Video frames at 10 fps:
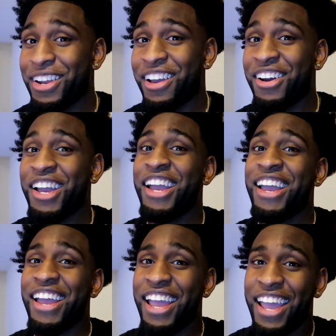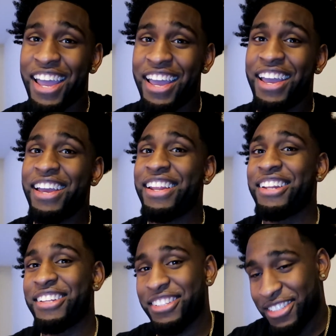now, and
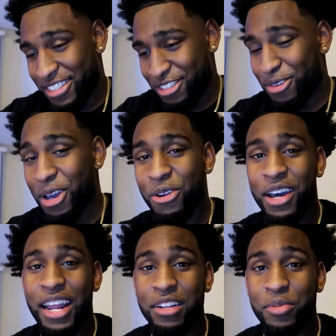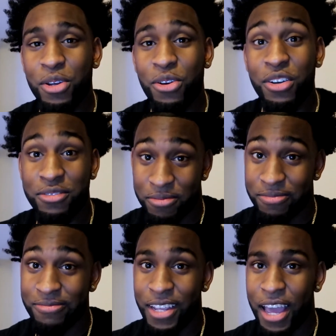we all know how that's been going.
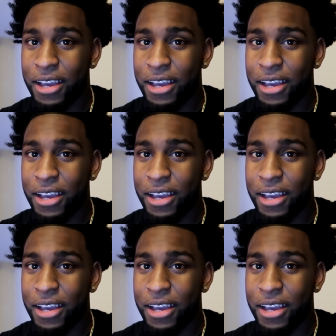Yeah.